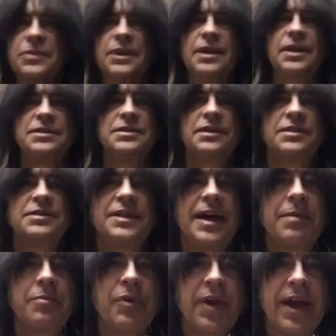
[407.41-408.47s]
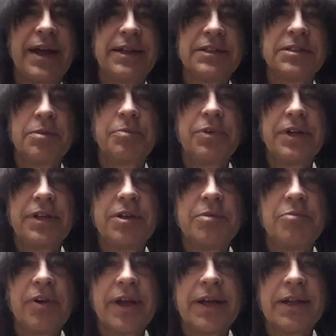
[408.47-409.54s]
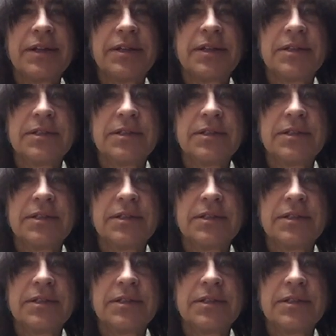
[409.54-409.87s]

It's that brand. It's a pretty good brand,